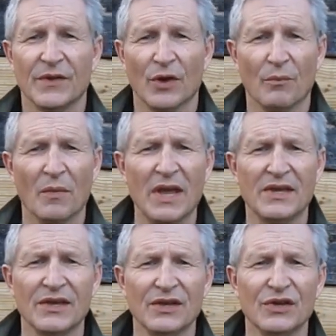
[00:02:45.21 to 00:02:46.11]
you know,
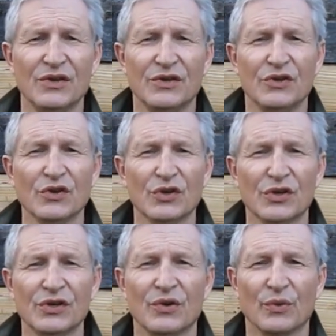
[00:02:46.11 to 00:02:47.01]
making
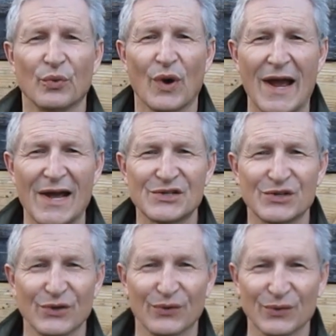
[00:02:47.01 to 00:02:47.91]
good
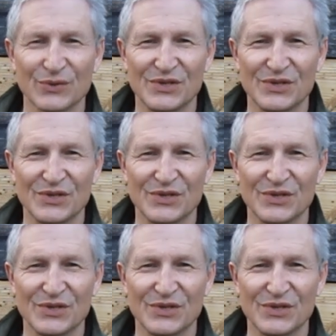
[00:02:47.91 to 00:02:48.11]
rational